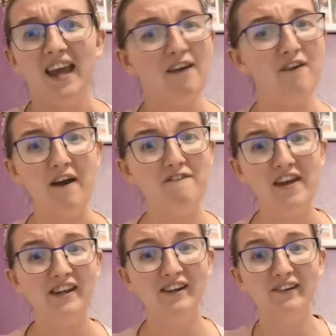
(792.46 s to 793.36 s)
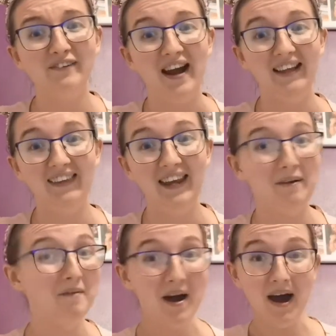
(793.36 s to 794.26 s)
if I think correctly.
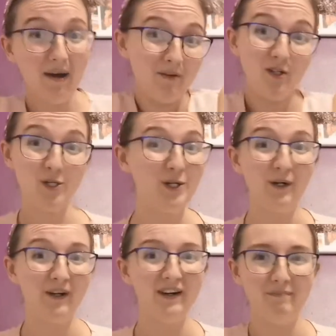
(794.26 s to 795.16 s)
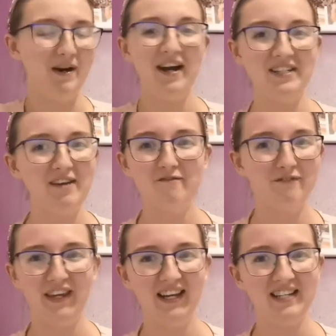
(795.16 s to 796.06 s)
I'm not sure, but I
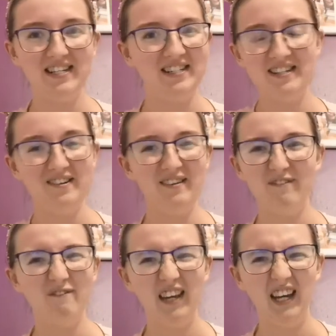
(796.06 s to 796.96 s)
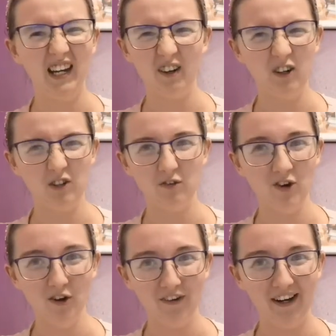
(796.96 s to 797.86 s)
don't think I did. I don't even think I hugged
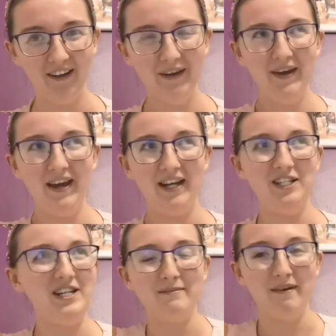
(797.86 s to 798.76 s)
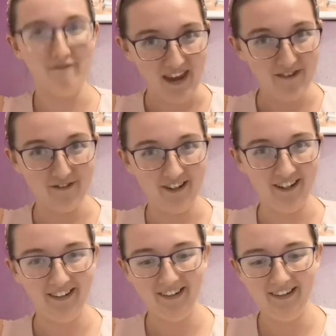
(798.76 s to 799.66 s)
Aurora, and she's my favourite.